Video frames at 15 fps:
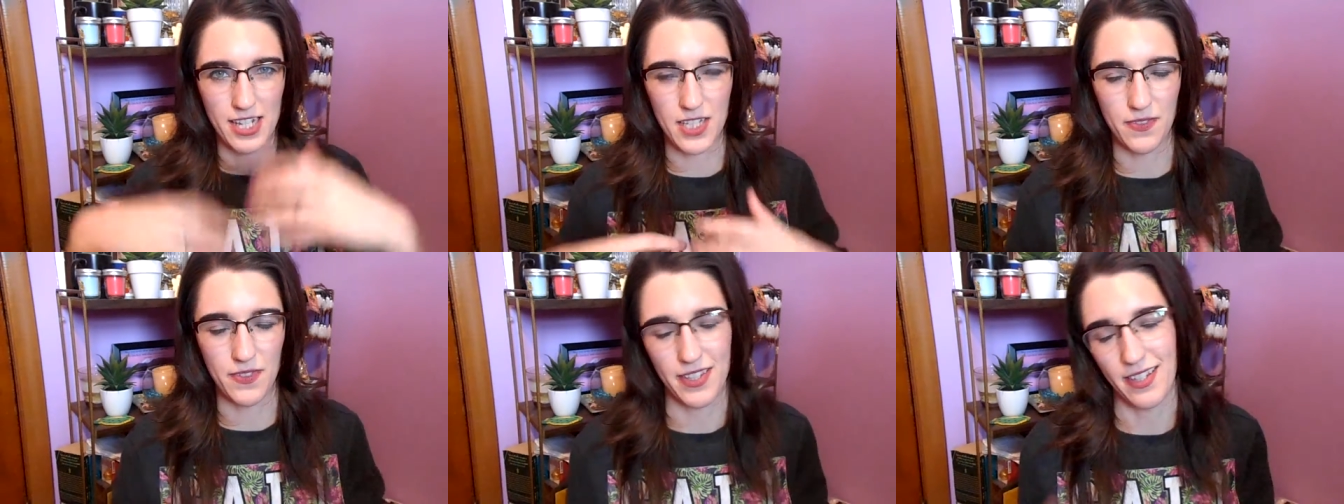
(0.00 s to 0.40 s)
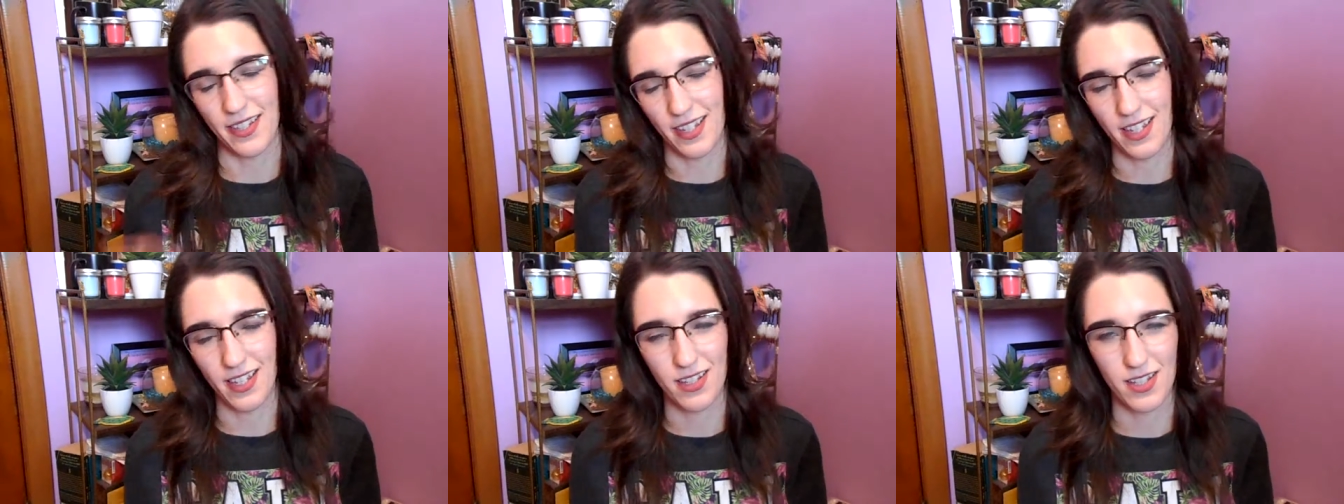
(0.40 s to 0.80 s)
everything
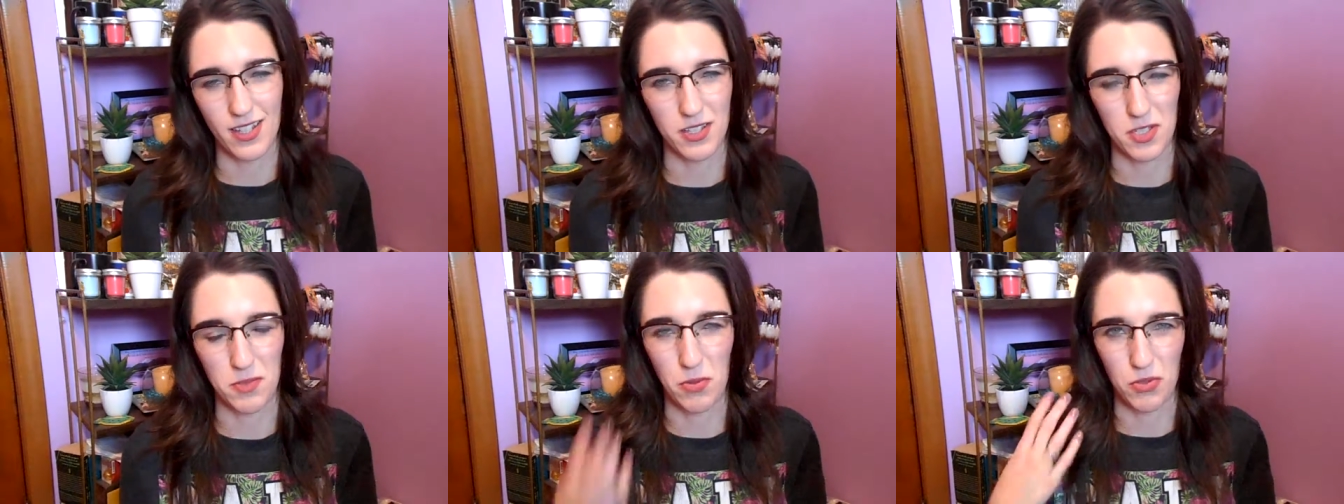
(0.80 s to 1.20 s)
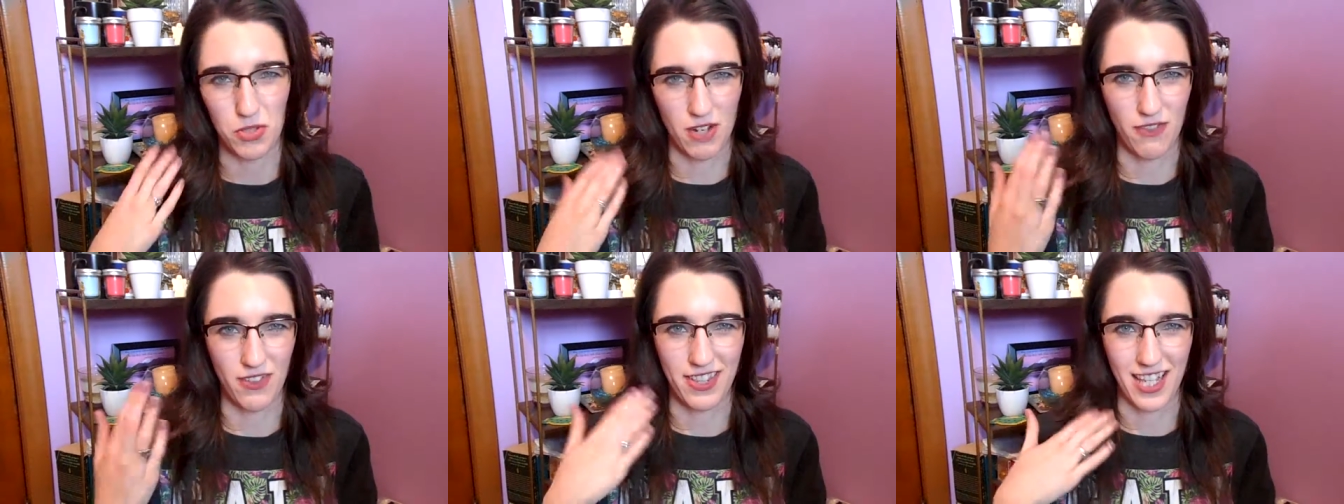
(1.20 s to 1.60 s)
in as opposed to
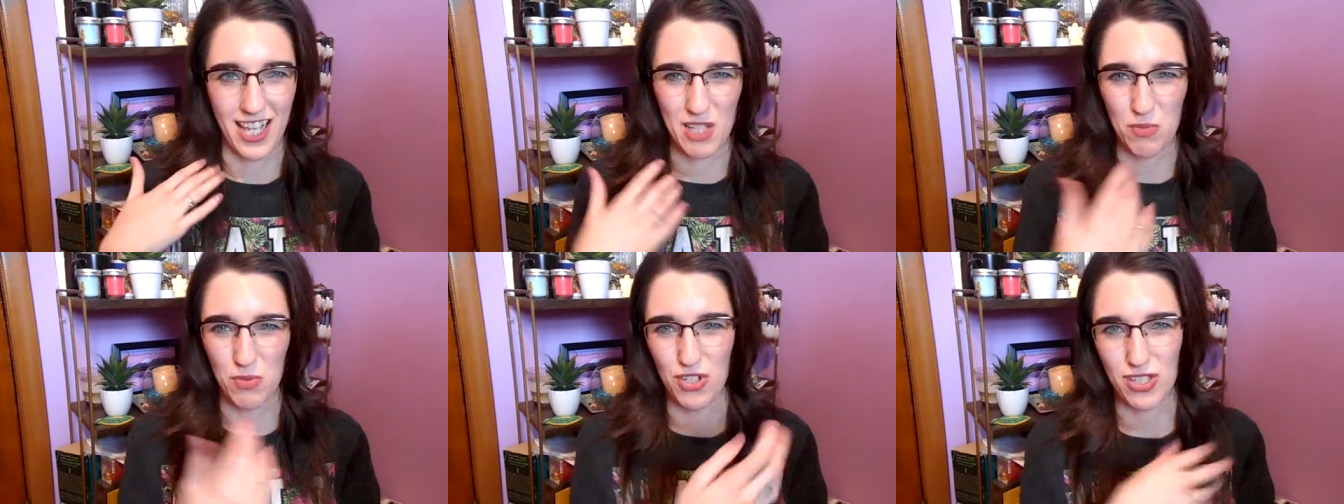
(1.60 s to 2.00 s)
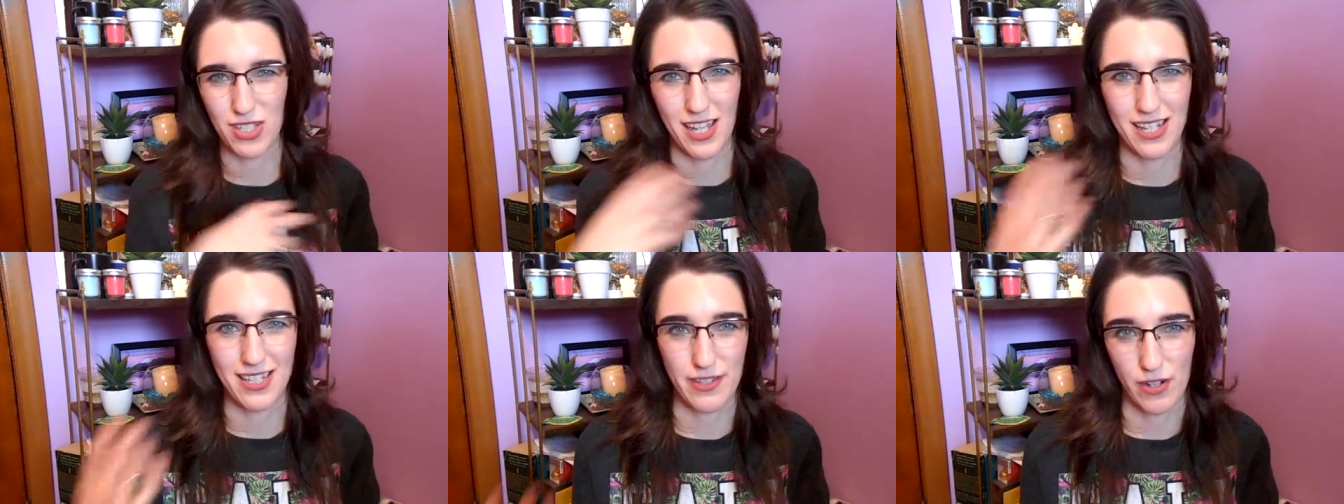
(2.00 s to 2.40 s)
everything else will just
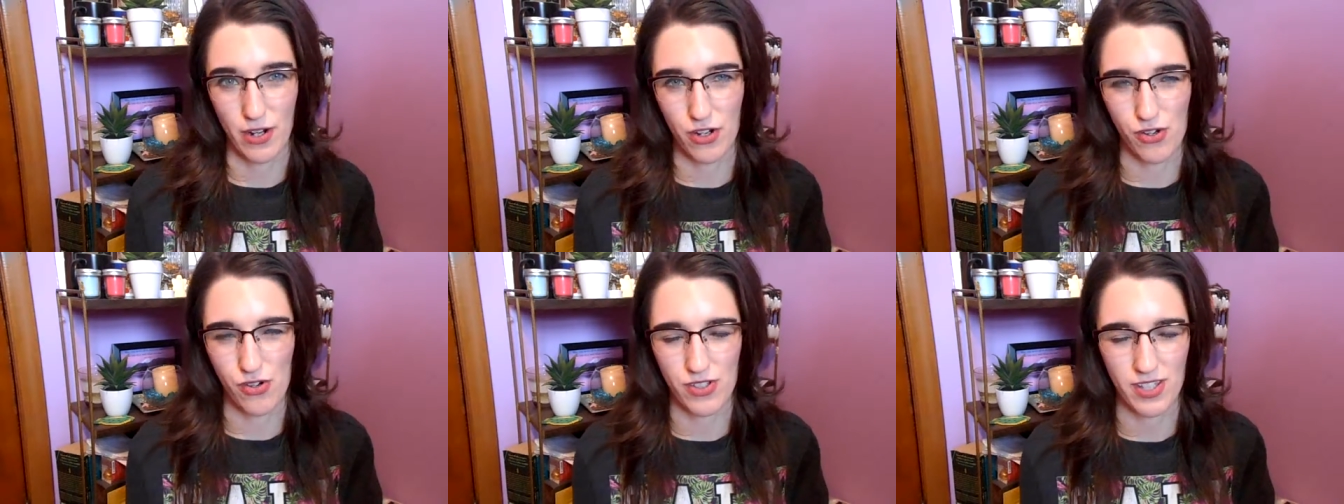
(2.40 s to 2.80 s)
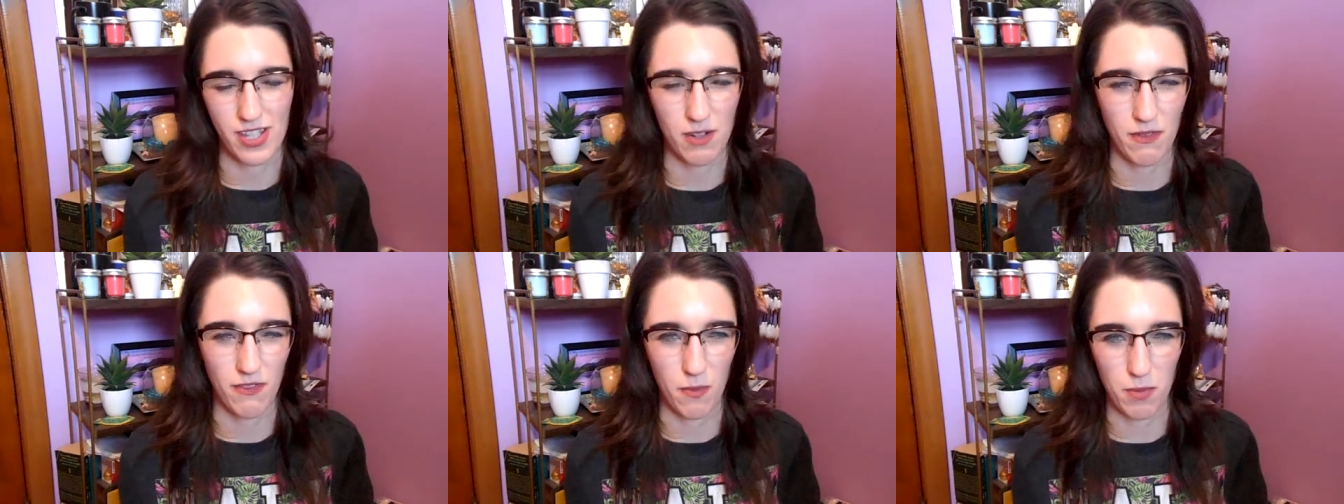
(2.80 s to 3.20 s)
kind of sit on your skin
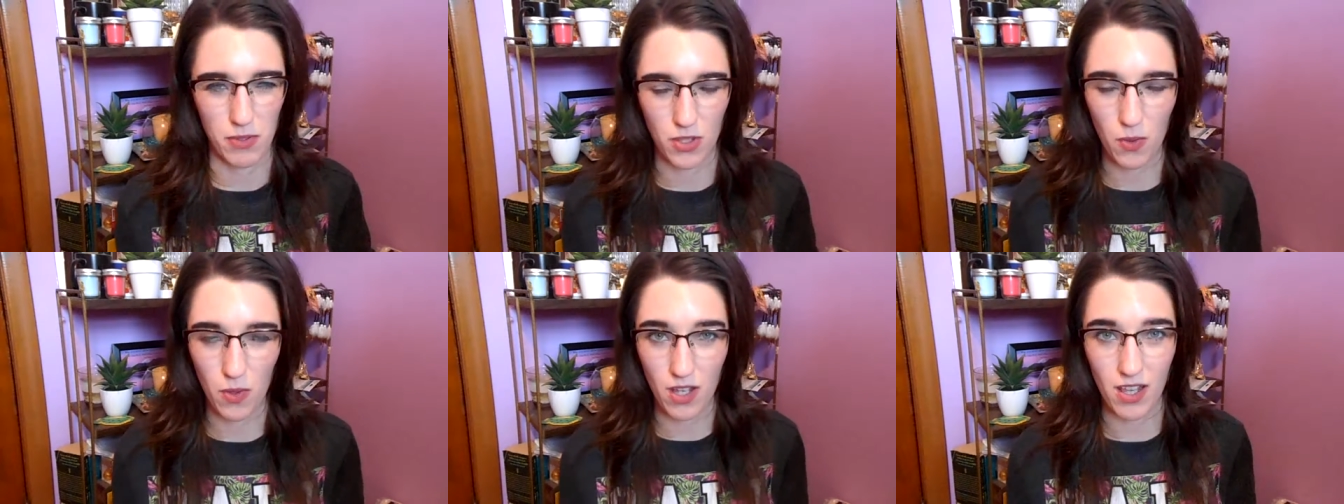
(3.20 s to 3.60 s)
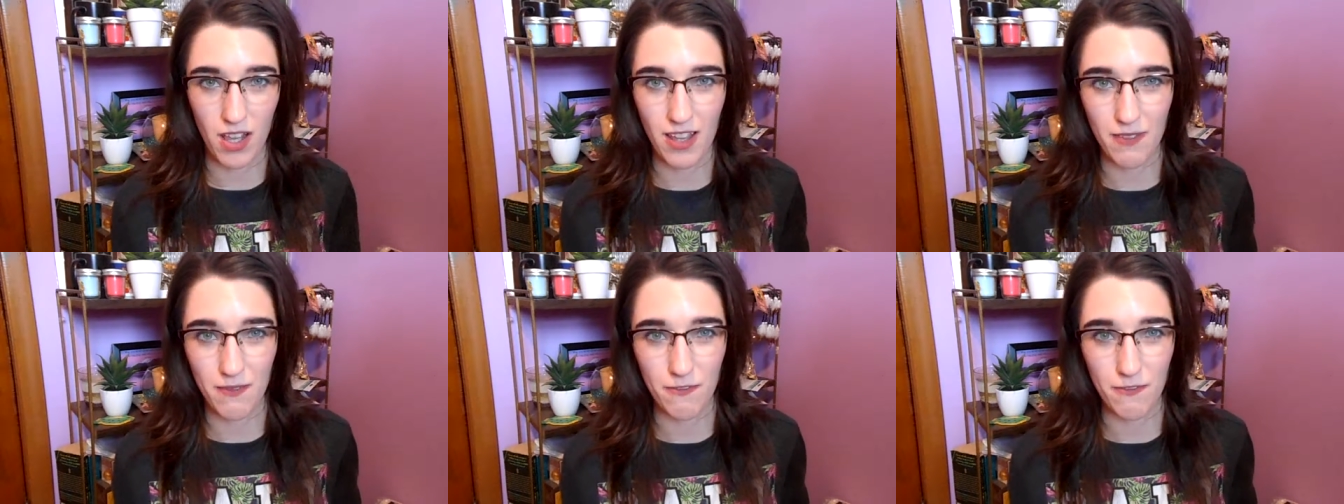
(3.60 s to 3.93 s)
if you put the oil on